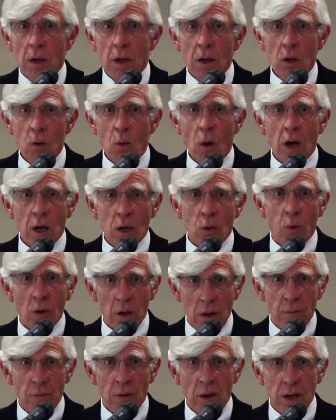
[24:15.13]
who are
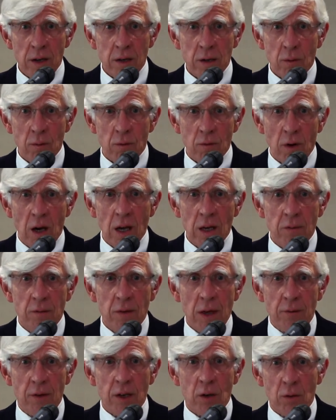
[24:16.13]
qualified to drive
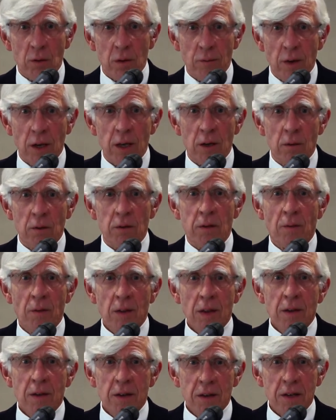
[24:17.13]
heavy goods vehicles
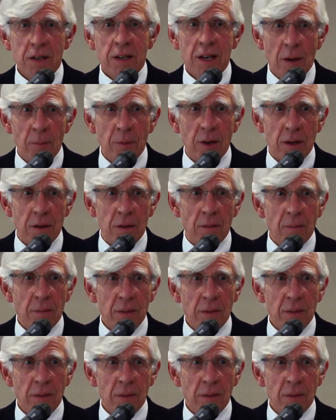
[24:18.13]
to come in,